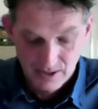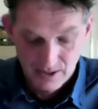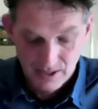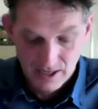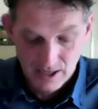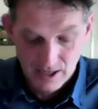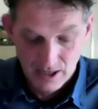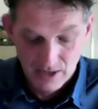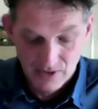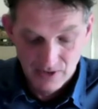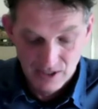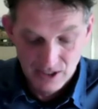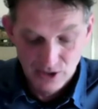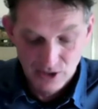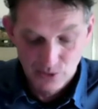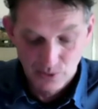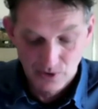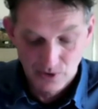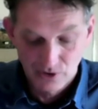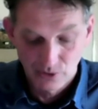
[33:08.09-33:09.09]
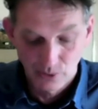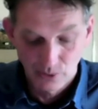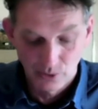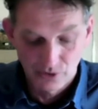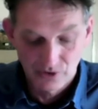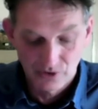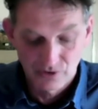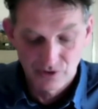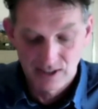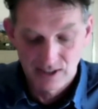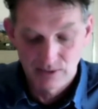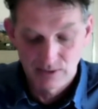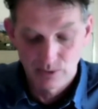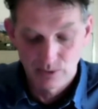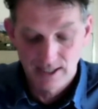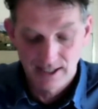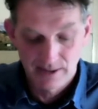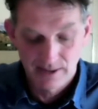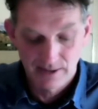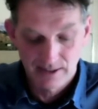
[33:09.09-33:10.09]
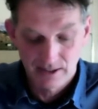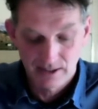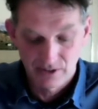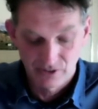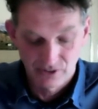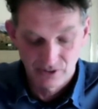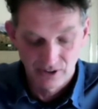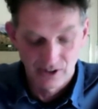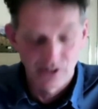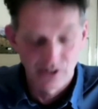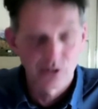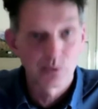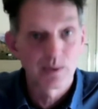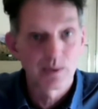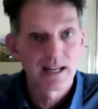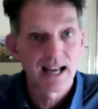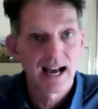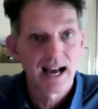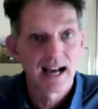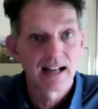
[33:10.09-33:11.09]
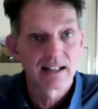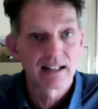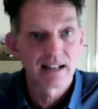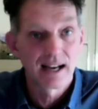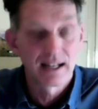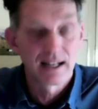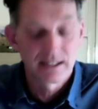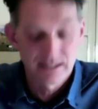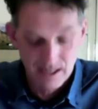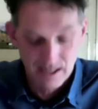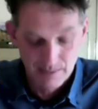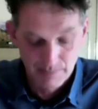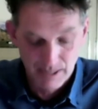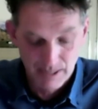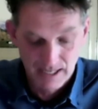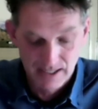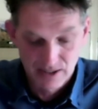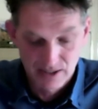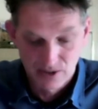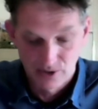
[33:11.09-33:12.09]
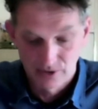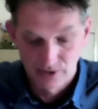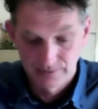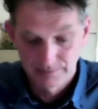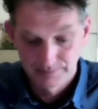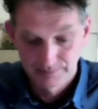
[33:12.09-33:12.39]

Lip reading: These were the sorts of general concerns we had and campaigned on.